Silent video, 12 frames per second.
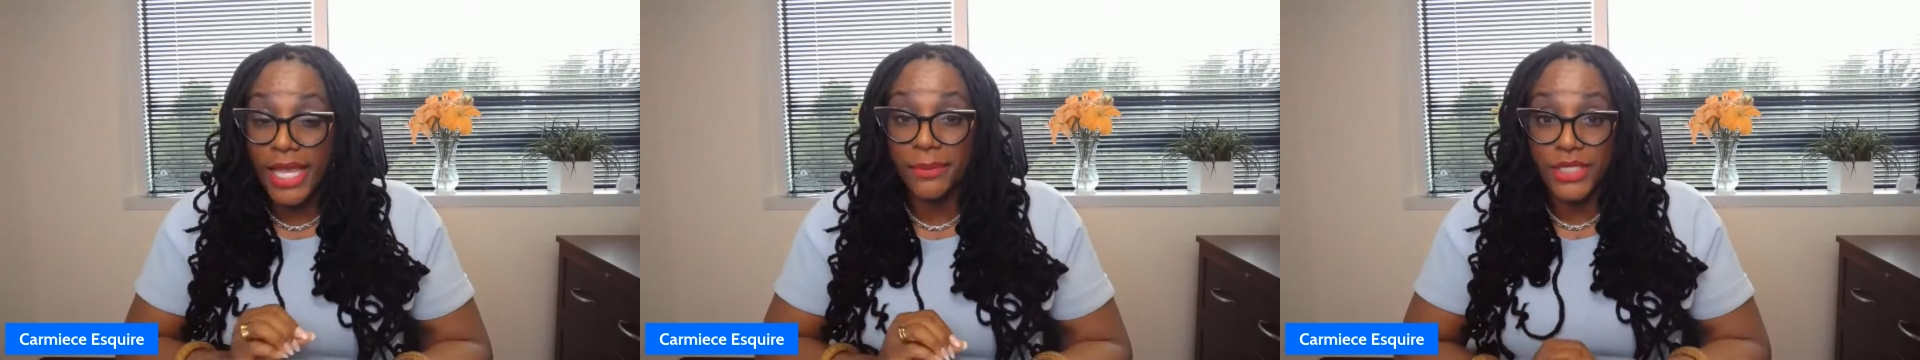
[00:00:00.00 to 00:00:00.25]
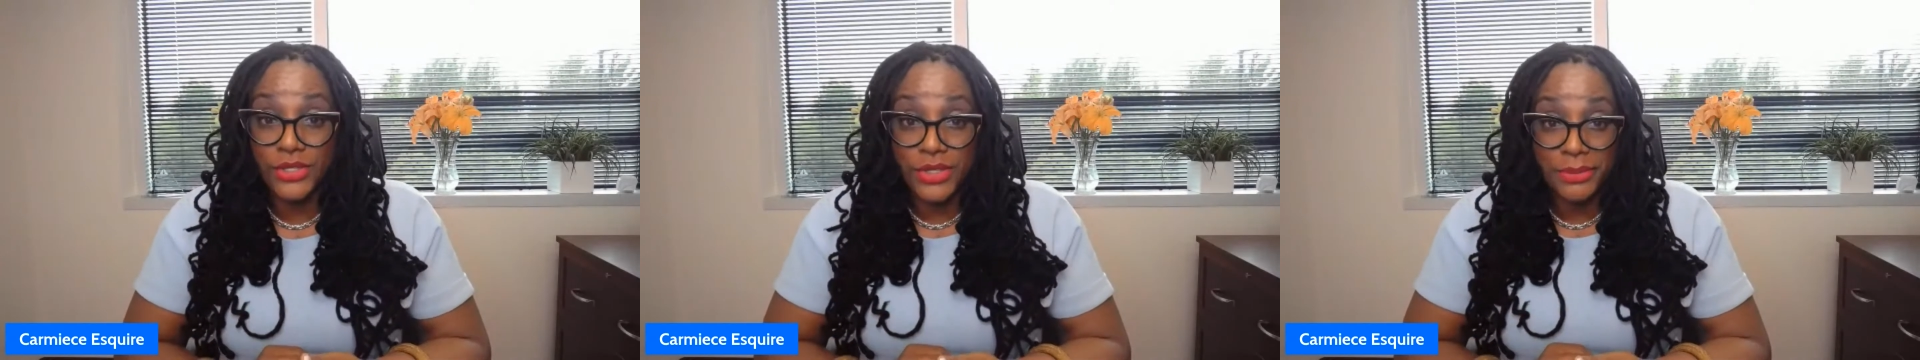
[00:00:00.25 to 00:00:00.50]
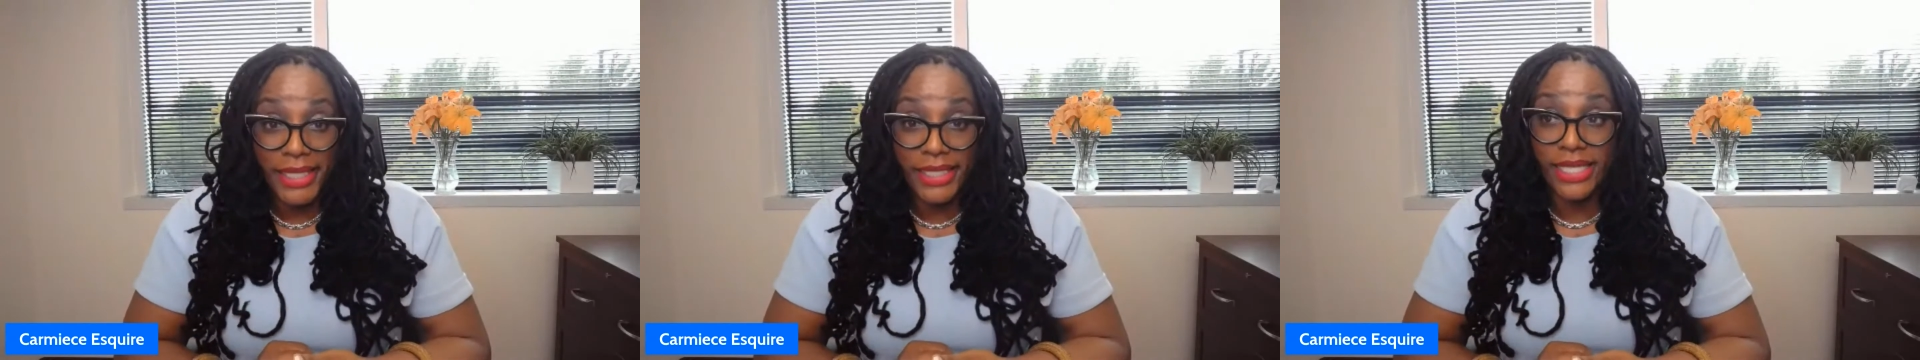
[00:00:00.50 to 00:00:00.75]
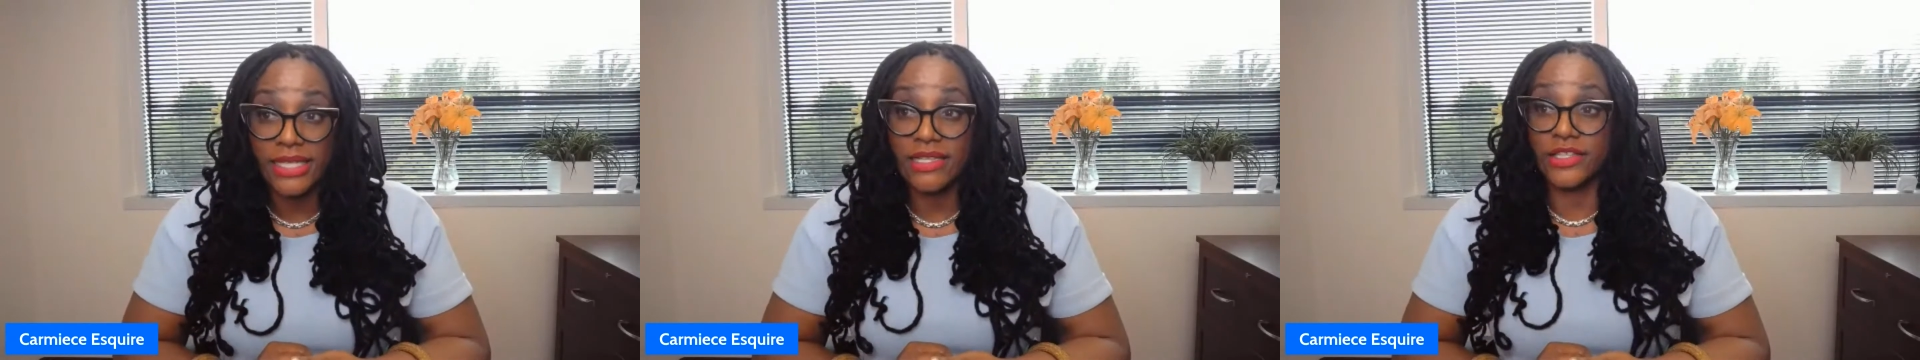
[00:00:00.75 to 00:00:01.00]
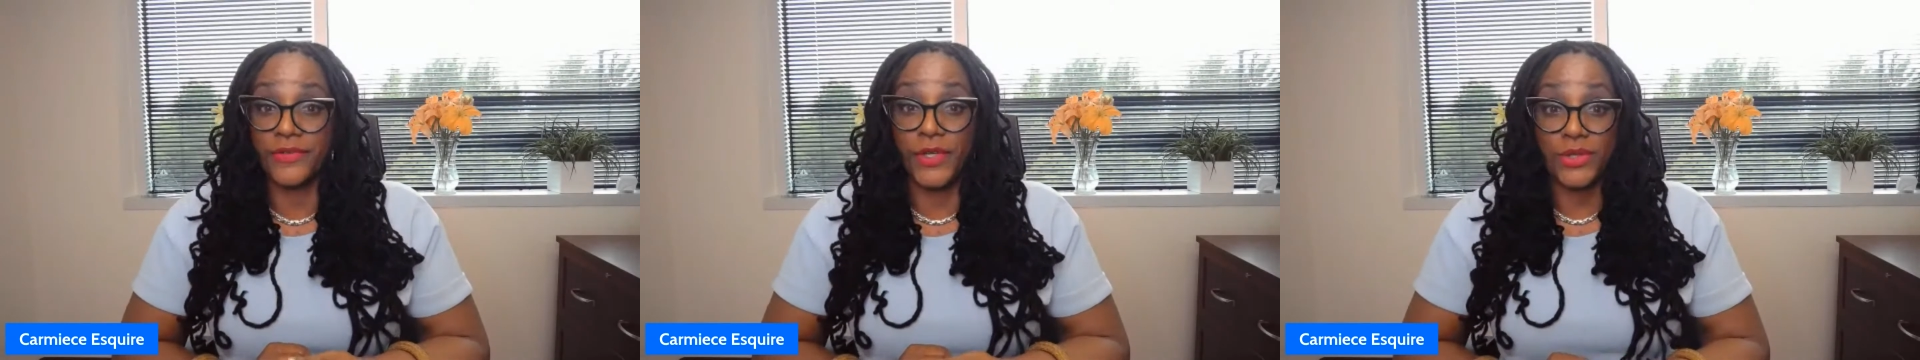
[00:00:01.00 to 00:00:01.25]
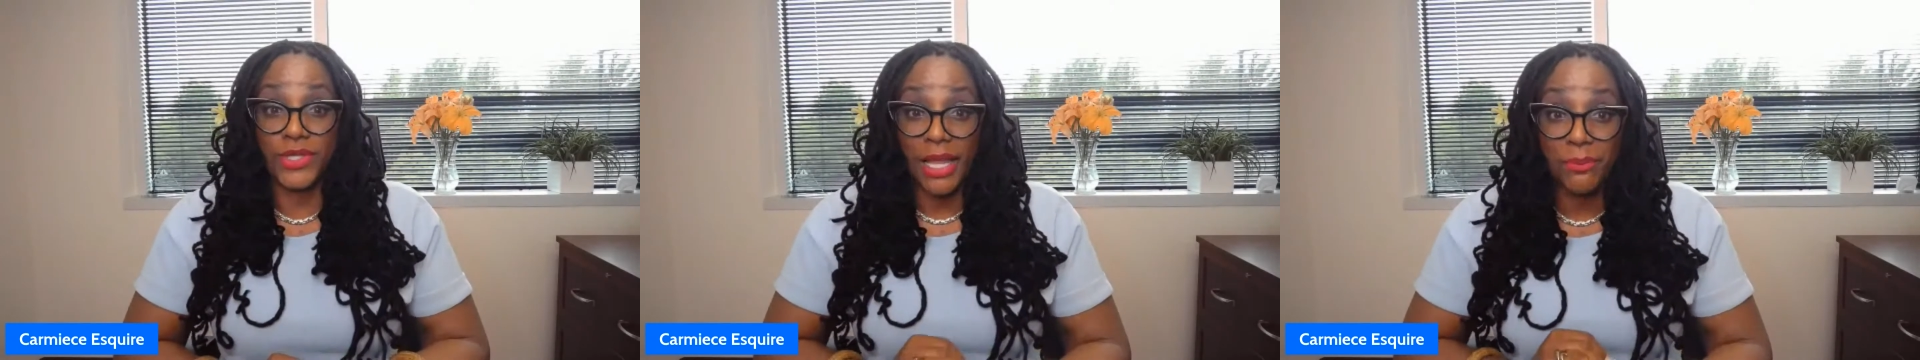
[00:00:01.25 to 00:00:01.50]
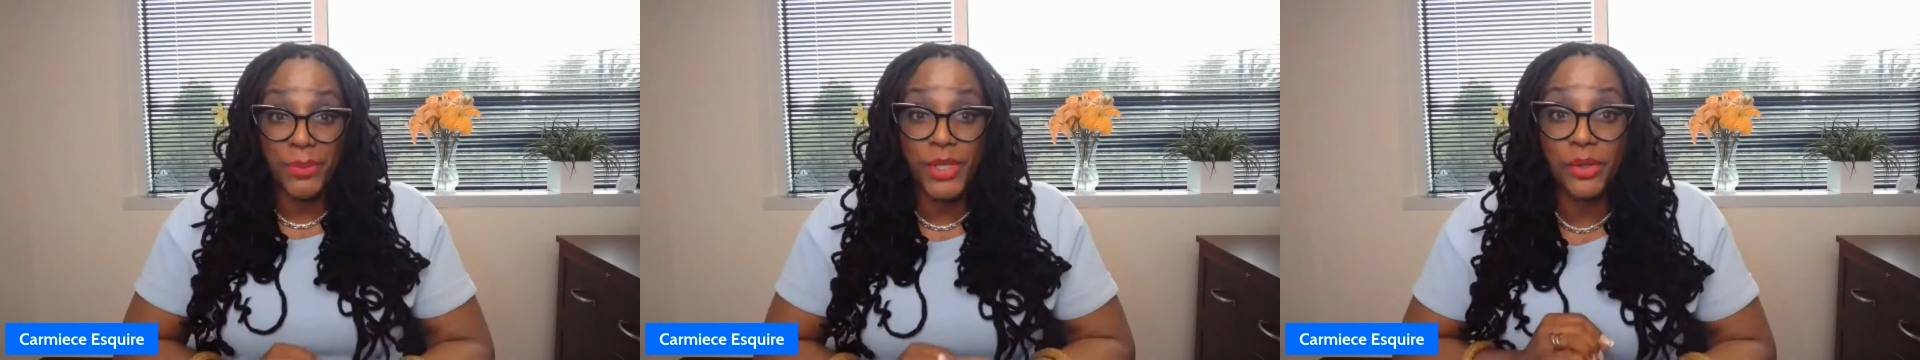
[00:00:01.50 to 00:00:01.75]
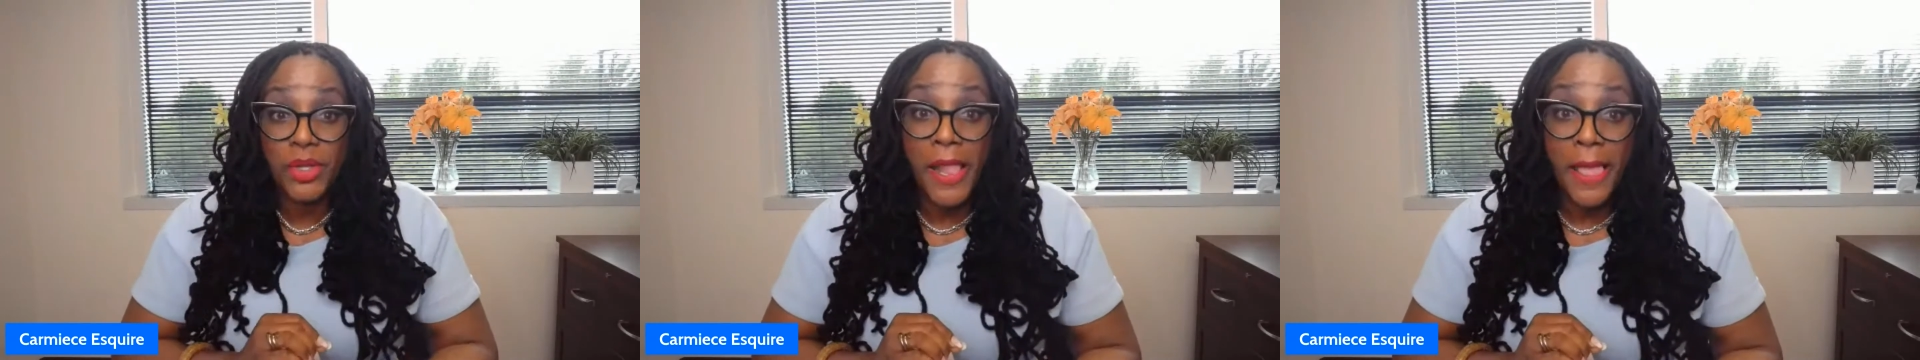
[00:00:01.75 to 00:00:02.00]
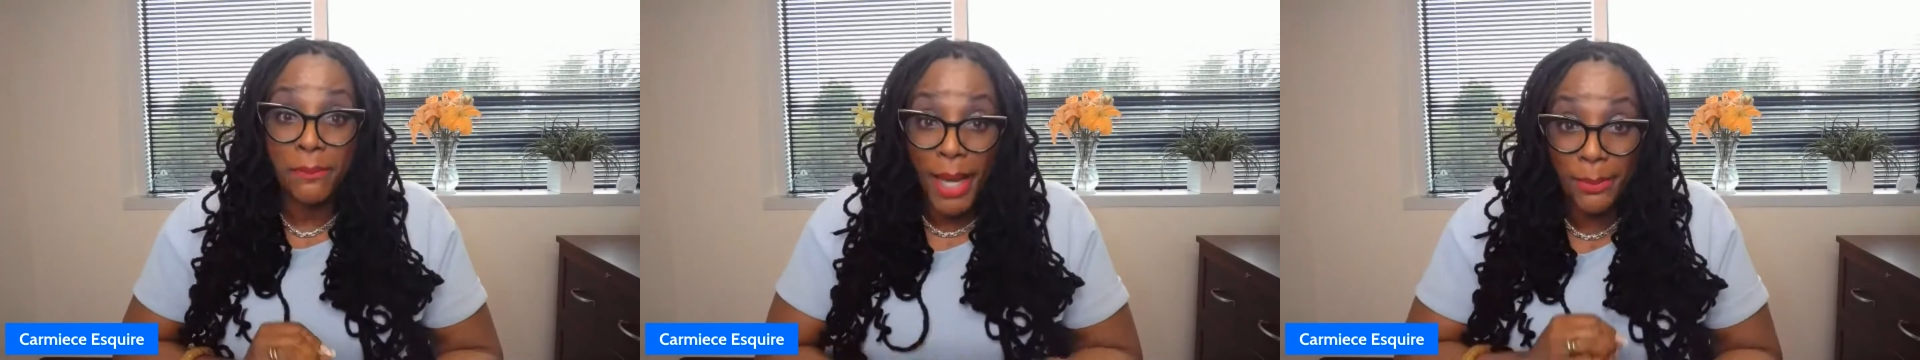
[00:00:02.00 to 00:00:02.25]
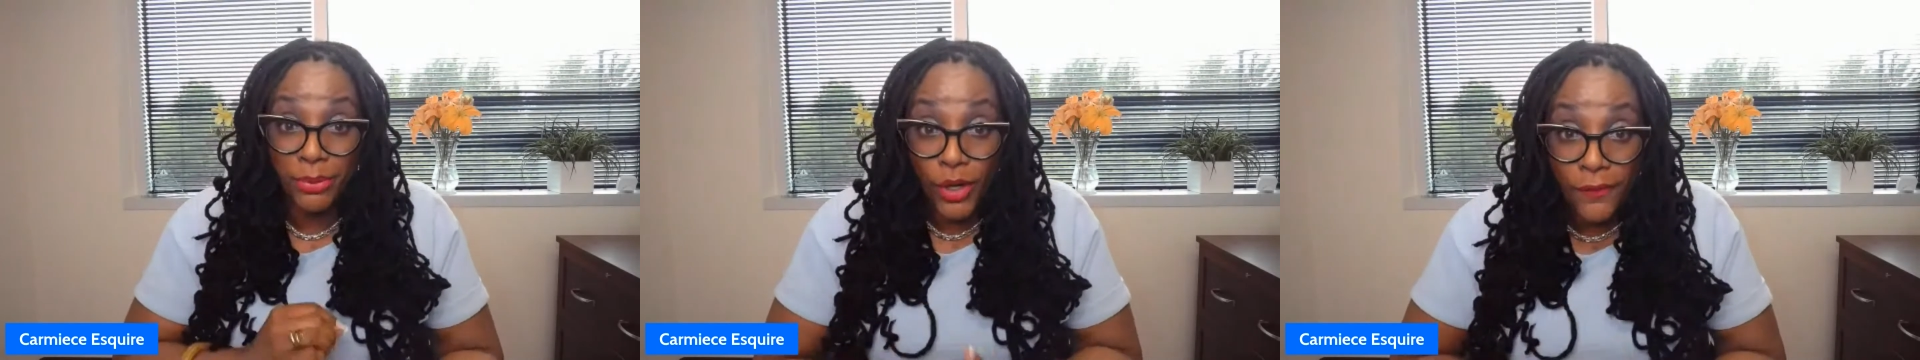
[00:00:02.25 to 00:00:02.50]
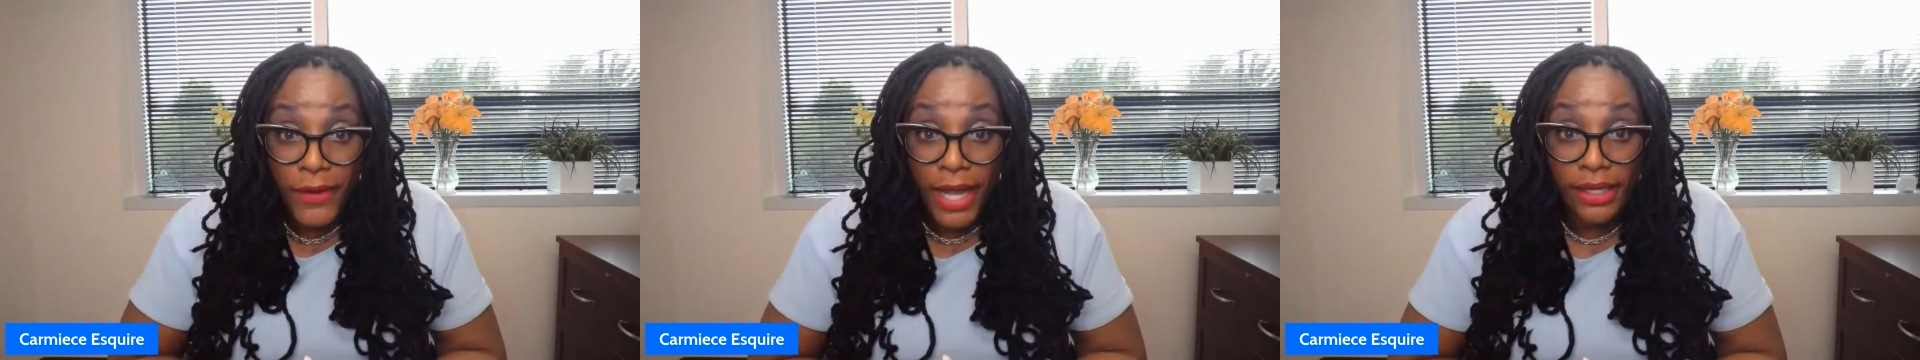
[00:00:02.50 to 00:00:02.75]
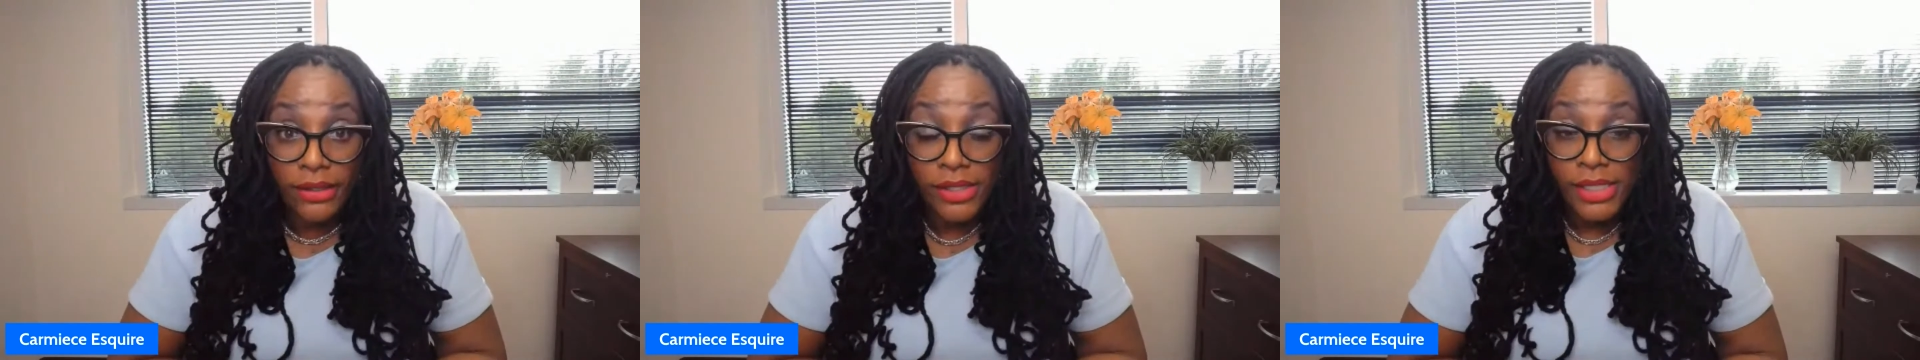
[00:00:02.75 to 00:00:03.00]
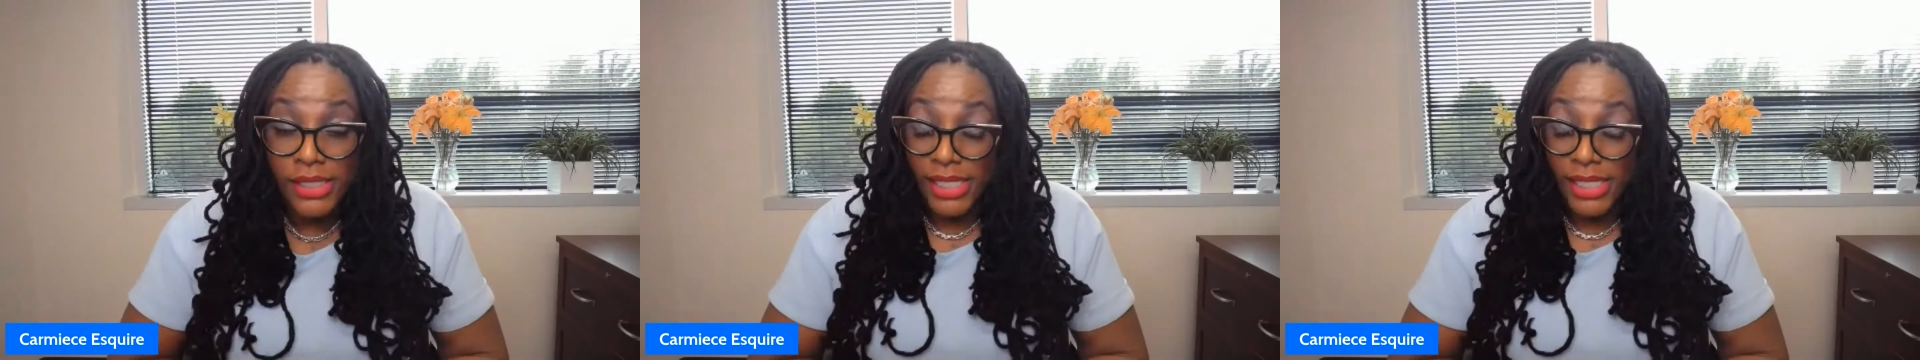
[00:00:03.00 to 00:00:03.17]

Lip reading: I've been doing my interviews, and I built my profile.